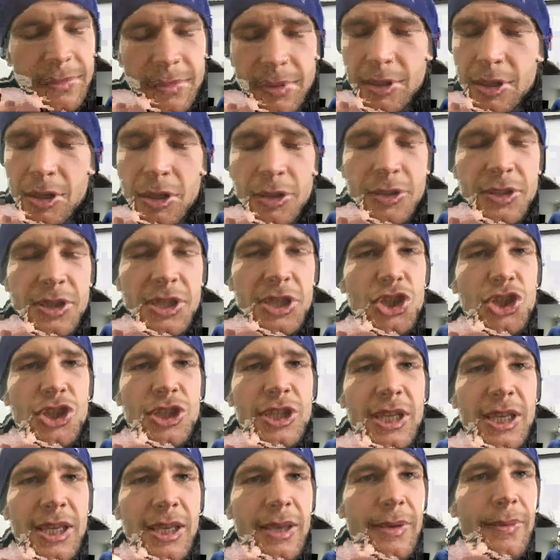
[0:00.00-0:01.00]

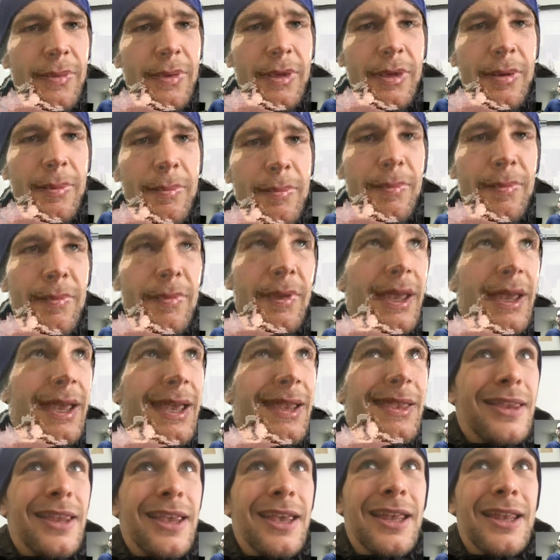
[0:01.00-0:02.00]
conditioning
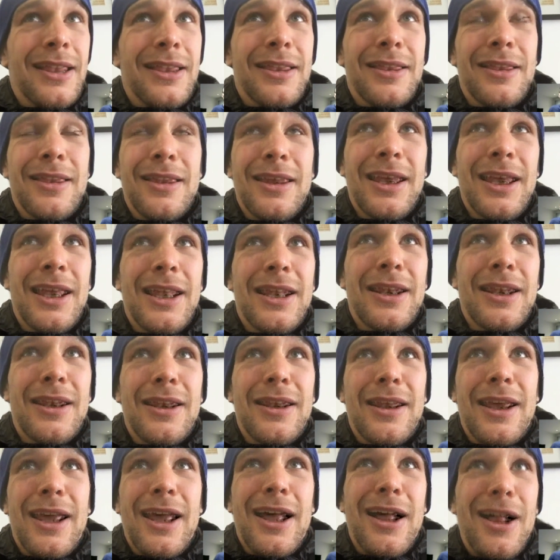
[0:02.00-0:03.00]
and
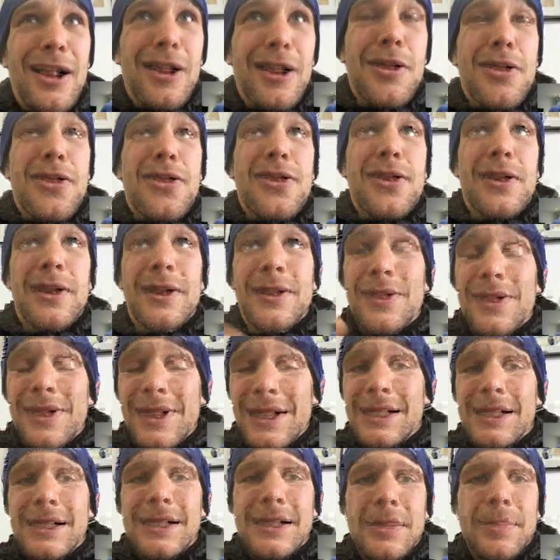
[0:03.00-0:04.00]
health,
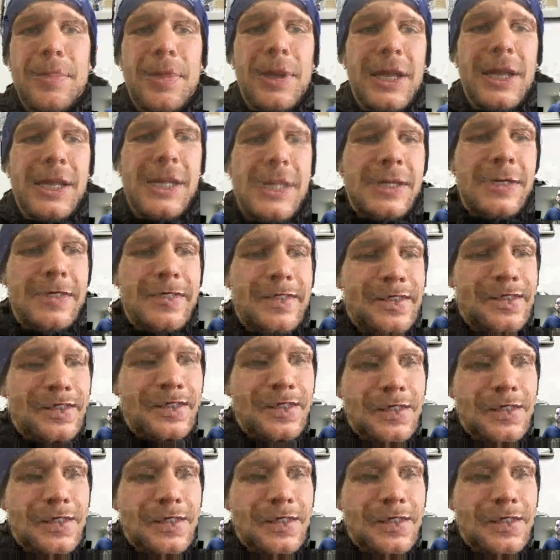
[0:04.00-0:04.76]
this is the place.